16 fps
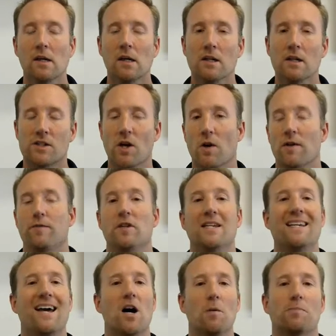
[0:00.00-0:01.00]
So if you
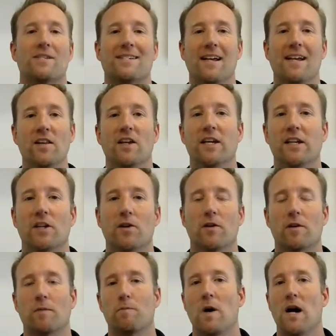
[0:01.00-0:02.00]
need help selling
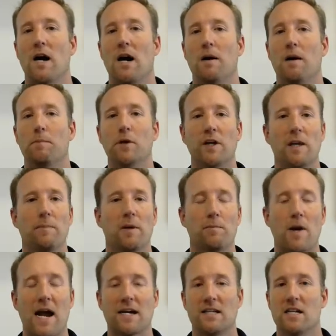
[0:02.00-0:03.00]
your uh, bookkeeping
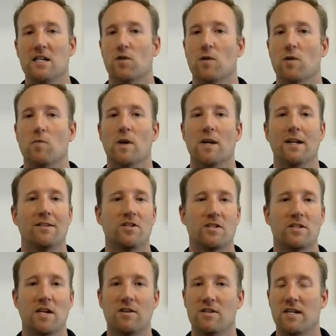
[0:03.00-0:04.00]
practice or you want to
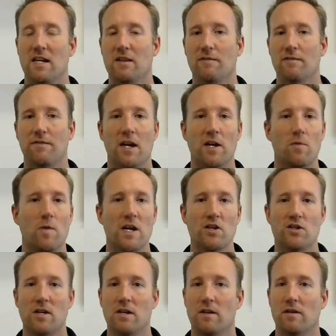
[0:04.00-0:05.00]
just understand the
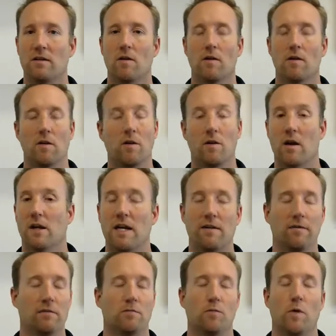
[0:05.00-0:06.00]
valuation or, or,
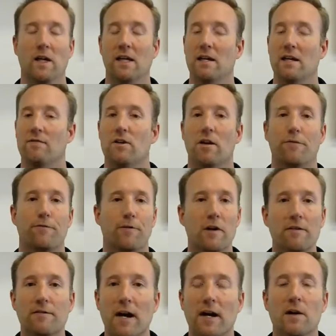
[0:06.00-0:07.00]
get, we can give you a
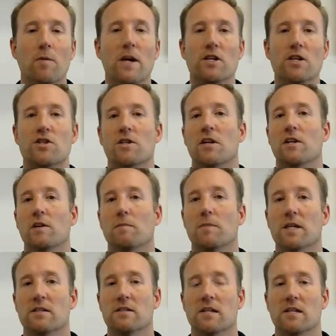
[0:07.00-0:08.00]
free valuation on your
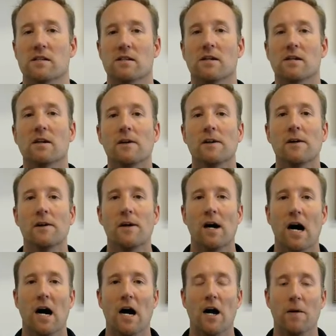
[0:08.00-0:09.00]
business,
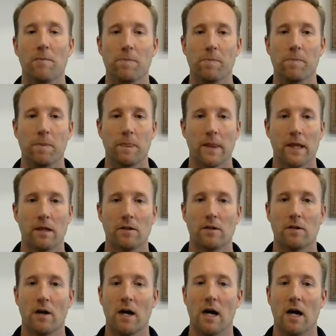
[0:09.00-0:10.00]
um,
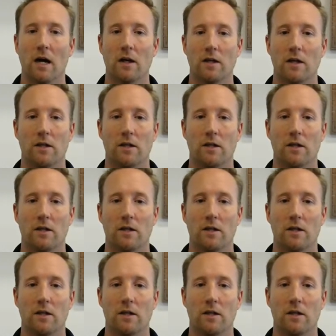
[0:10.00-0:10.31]
uh,